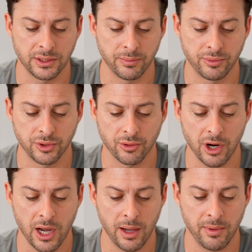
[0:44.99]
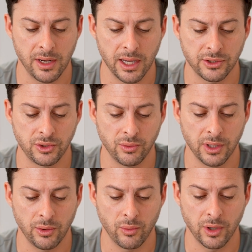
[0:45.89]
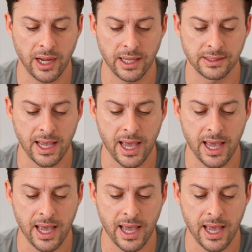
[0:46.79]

subscribe next to it where it has